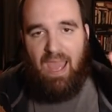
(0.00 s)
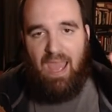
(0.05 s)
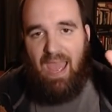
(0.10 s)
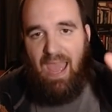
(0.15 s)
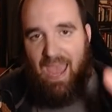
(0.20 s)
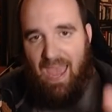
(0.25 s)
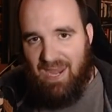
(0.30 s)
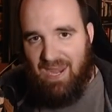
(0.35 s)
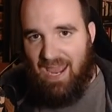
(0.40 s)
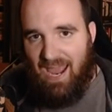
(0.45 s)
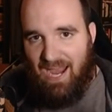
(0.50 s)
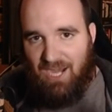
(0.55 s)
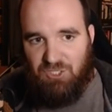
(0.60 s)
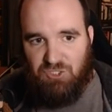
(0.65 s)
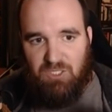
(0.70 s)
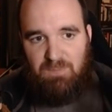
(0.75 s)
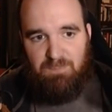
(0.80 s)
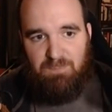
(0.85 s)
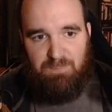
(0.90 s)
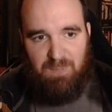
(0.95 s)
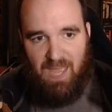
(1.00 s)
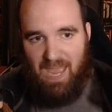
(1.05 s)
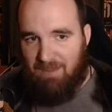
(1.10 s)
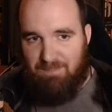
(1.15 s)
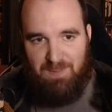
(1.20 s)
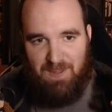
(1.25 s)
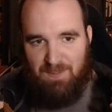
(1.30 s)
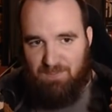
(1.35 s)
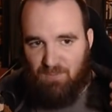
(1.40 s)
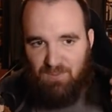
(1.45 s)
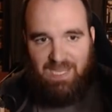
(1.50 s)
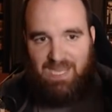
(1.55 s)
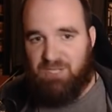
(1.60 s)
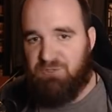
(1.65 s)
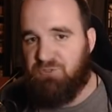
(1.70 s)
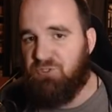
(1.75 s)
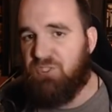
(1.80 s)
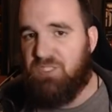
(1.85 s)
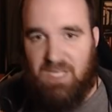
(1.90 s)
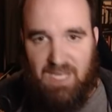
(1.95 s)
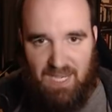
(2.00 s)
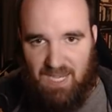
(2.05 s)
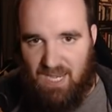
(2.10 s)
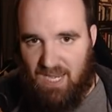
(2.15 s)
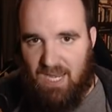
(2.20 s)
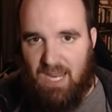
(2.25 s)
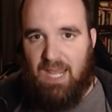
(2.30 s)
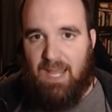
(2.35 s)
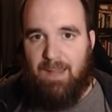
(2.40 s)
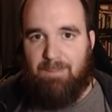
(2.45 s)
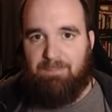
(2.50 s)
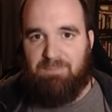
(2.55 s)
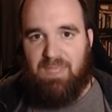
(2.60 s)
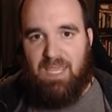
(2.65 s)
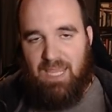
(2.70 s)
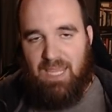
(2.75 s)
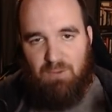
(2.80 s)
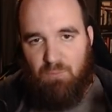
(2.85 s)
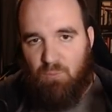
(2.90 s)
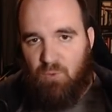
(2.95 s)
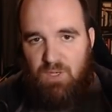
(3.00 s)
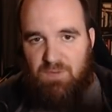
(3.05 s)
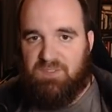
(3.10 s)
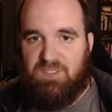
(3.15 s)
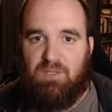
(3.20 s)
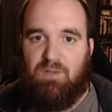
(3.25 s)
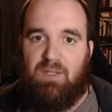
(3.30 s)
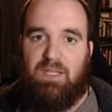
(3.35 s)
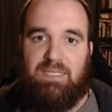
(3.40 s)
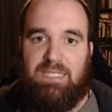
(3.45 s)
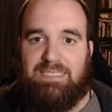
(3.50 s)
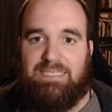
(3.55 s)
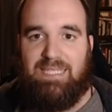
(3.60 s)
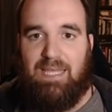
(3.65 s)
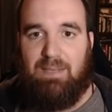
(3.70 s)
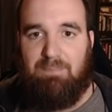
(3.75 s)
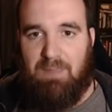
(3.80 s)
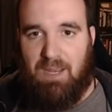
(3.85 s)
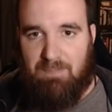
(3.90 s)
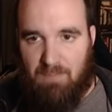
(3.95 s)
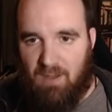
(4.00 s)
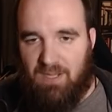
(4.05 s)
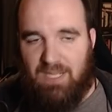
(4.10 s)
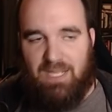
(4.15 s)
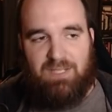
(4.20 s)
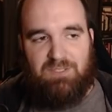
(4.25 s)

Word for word: had actually had people interested in it, it, it would have still at least then made money.